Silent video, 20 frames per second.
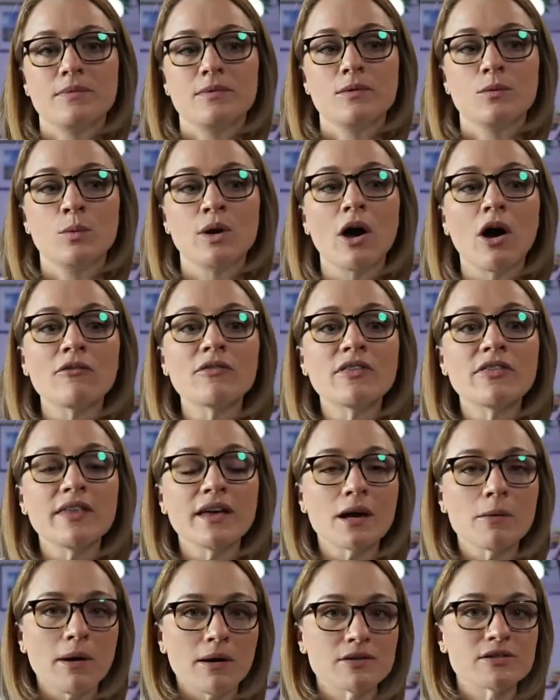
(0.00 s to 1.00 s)
We often
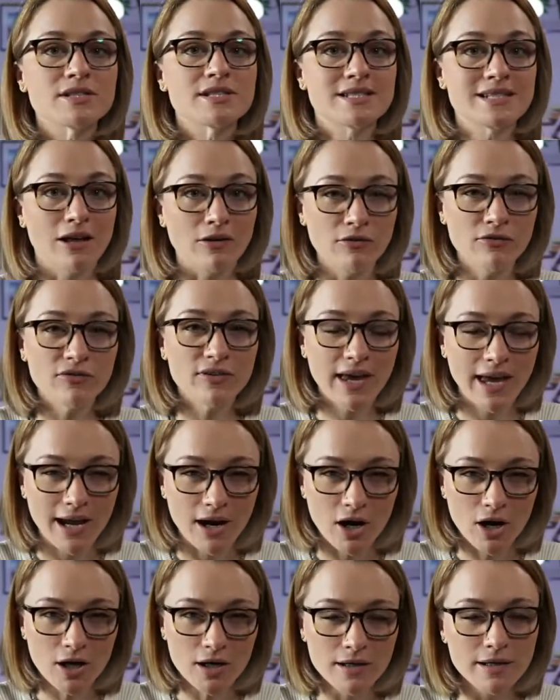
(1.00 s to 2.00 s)
think about
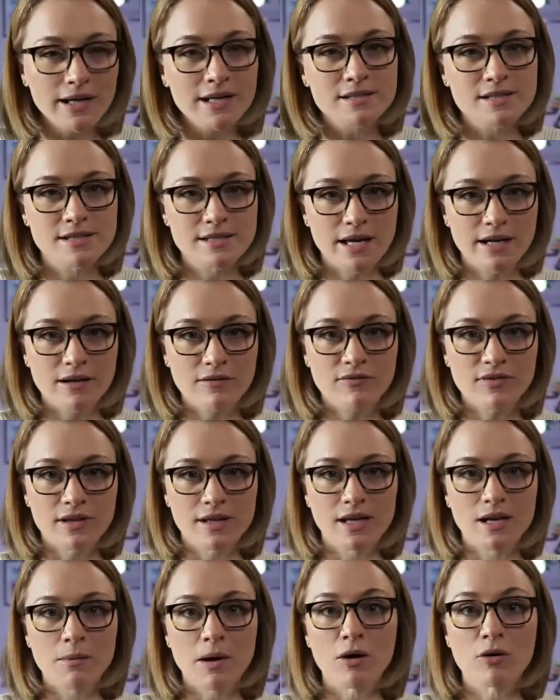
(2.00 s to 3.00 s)
self-care instead of
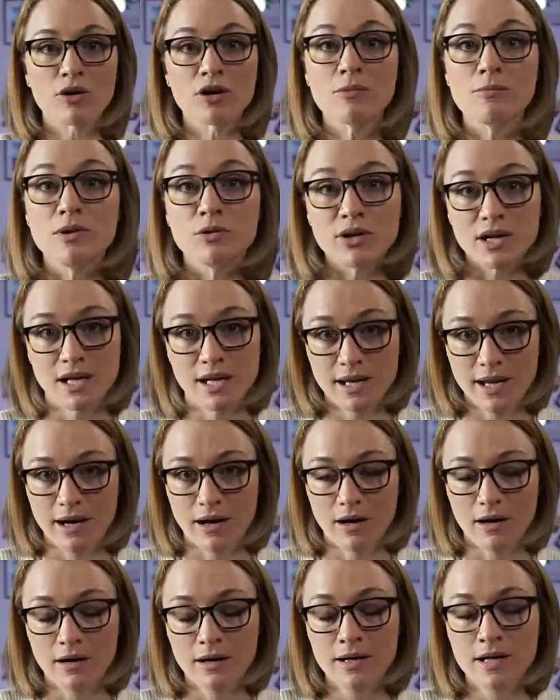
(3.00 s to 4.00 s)
thinking about community
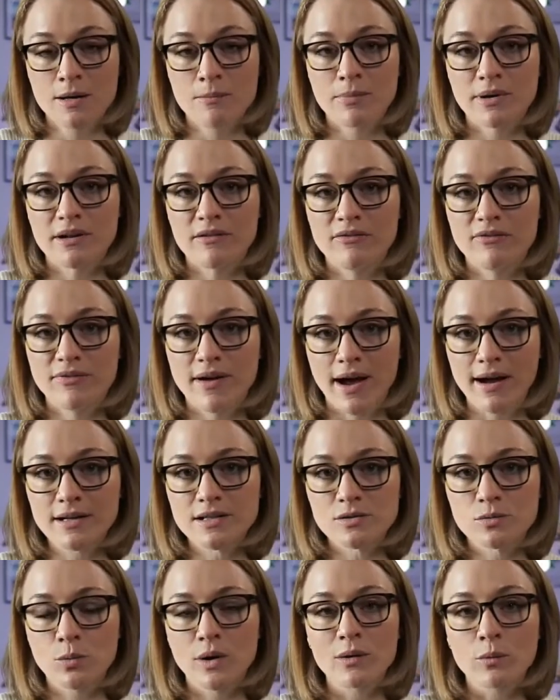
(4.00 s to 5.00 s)
care. But in
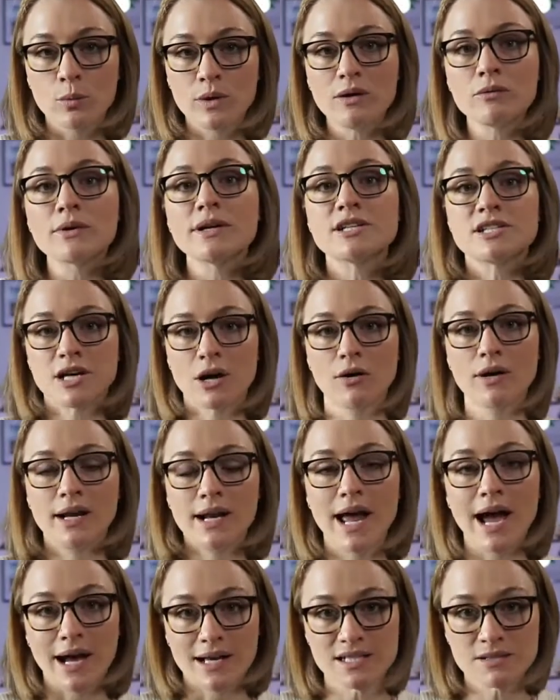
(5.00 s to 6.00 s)
fact, when we reach out
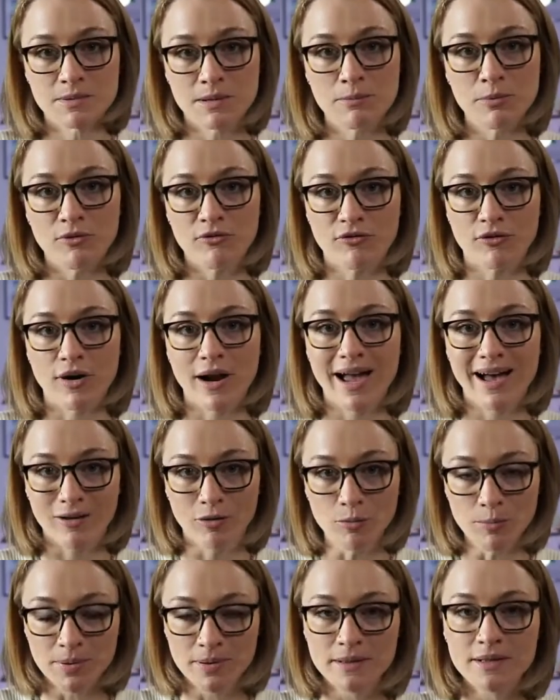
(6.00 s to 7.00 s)
and ask people for
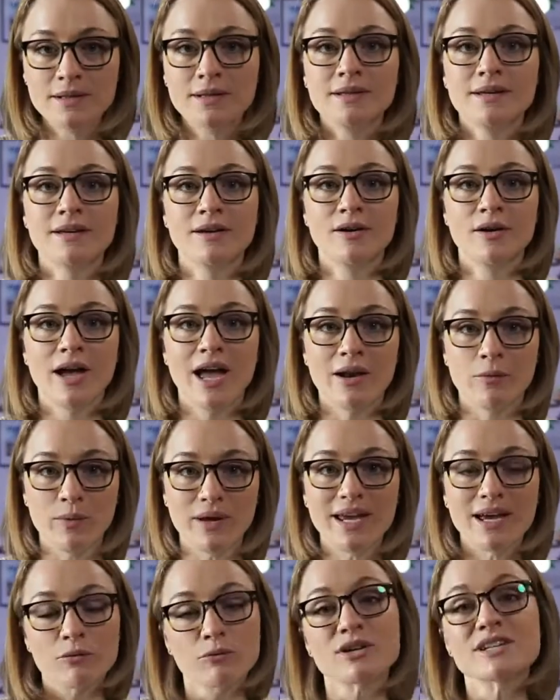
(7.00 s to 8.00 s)
help and we
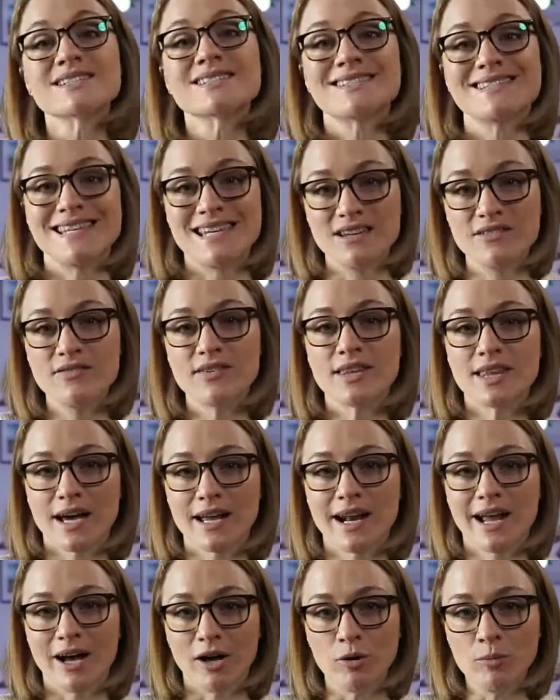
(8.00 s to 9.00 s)
can receive
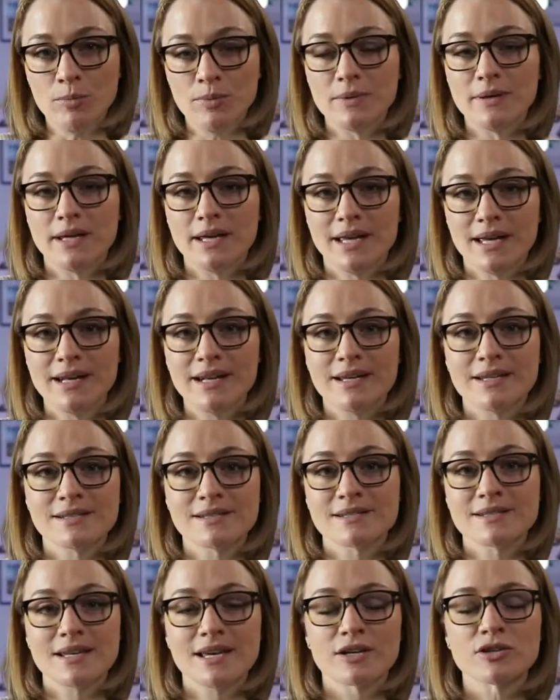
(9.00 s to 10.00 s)
that help, it
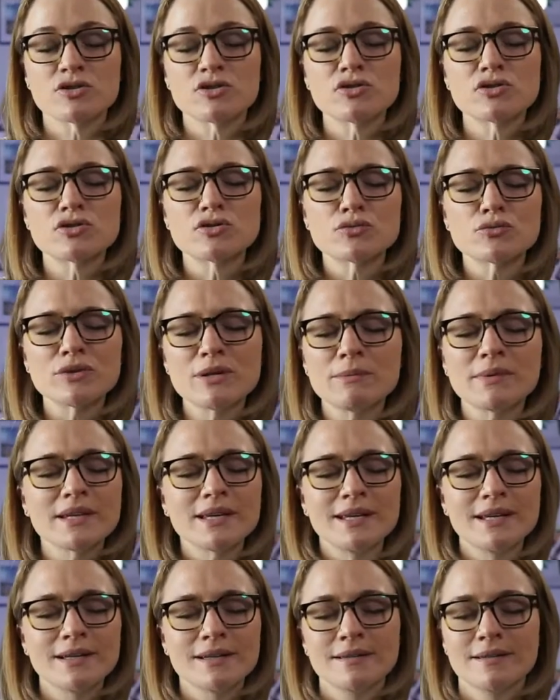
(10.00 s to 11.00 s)
is
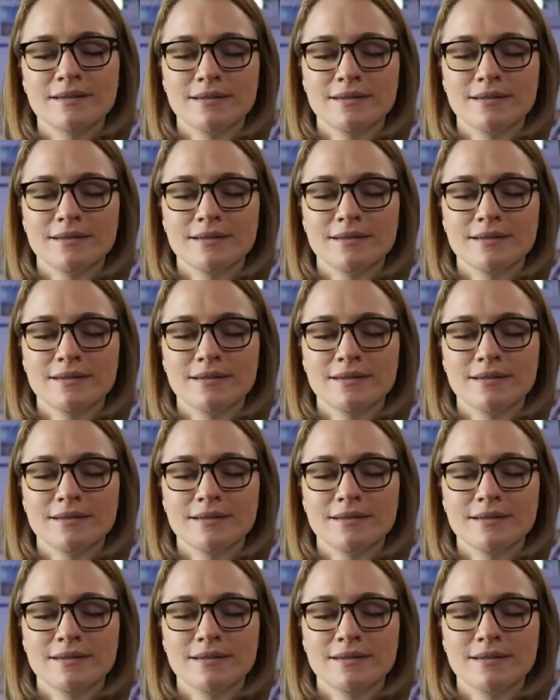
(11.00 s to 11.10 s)
extremely